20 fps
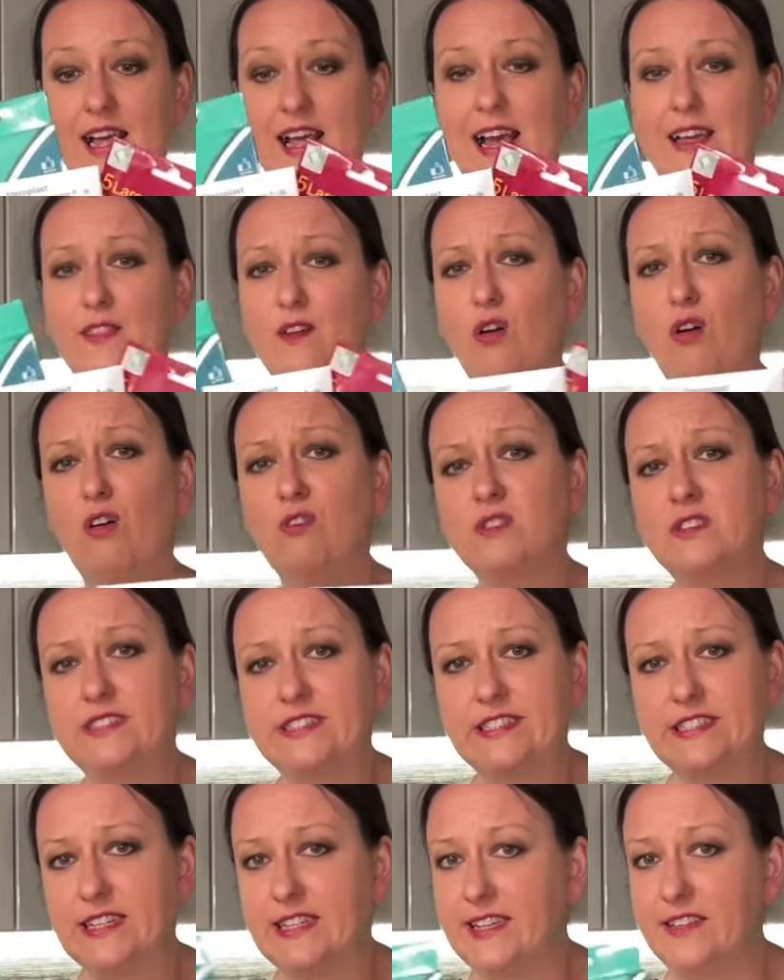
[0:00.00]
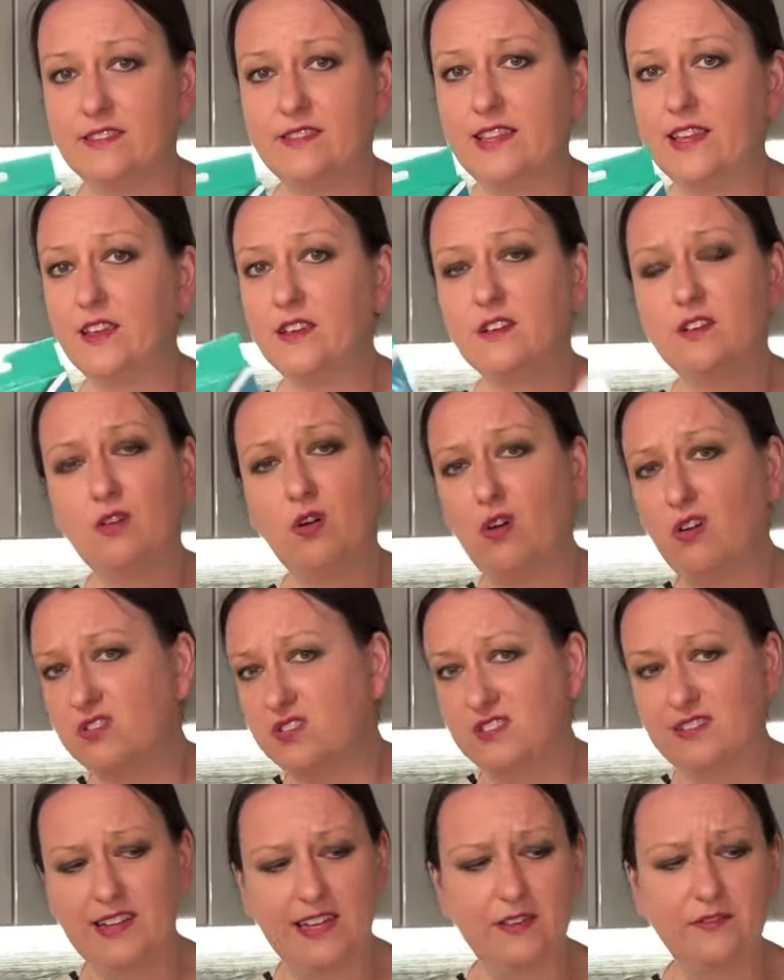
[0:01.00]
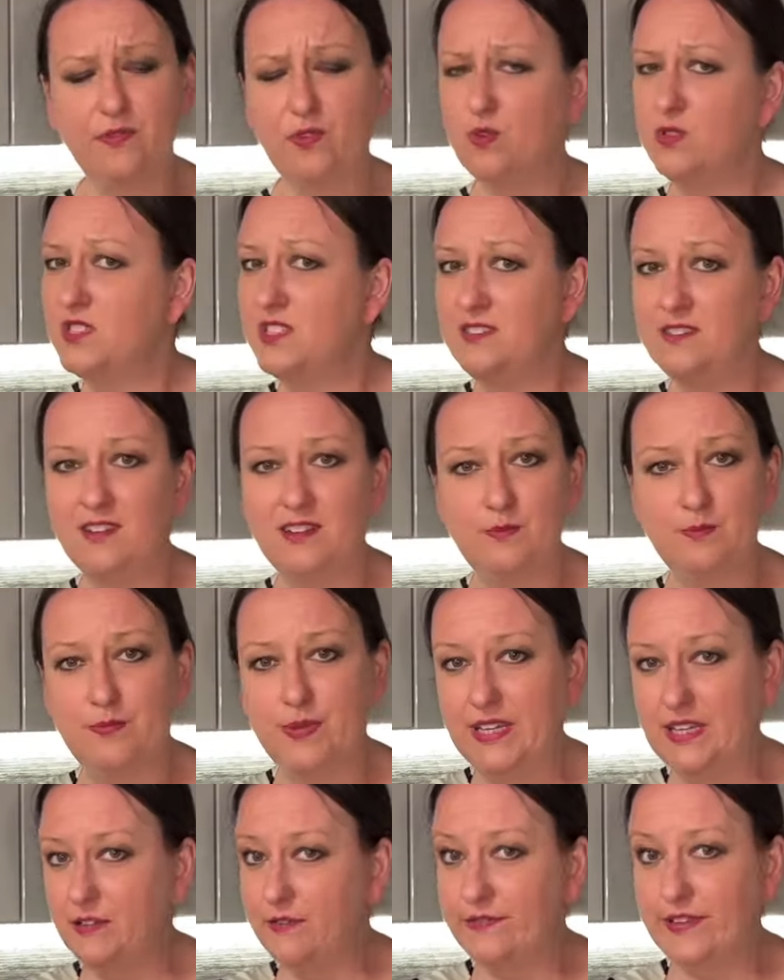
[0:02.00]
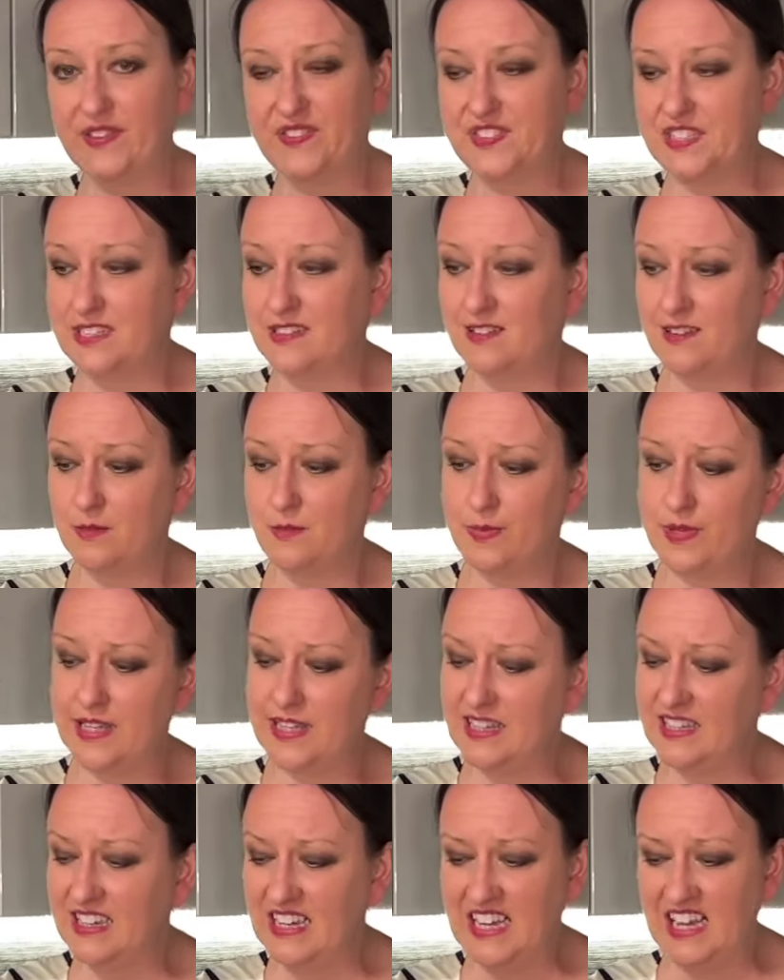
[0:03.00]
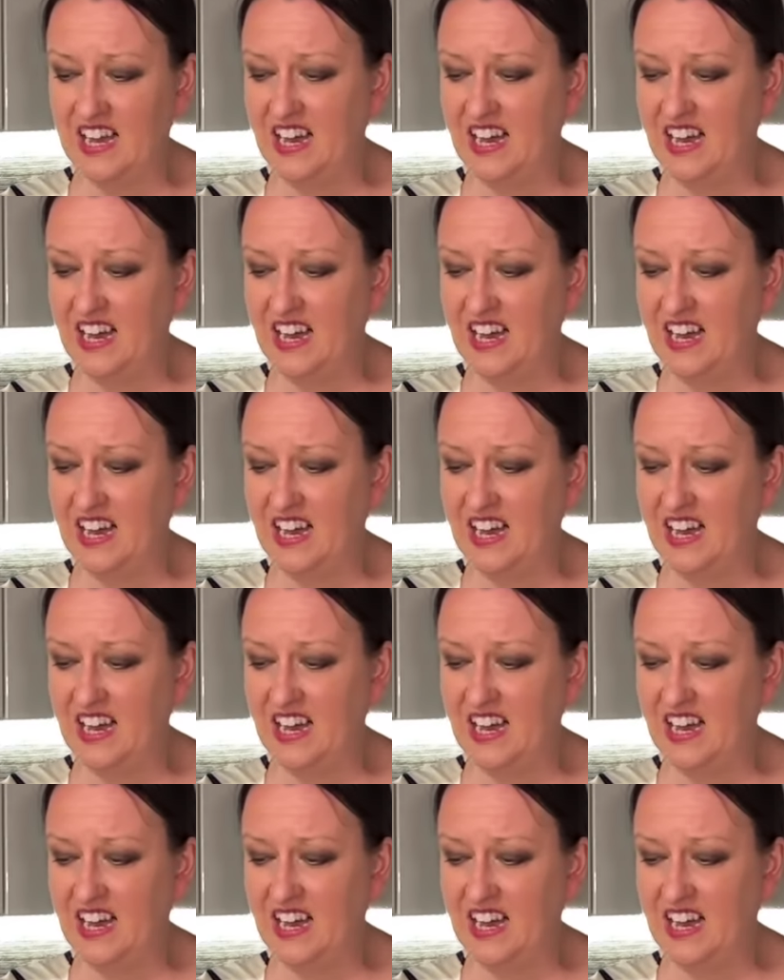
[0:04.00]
And honestly, they cost like 49p, 59p,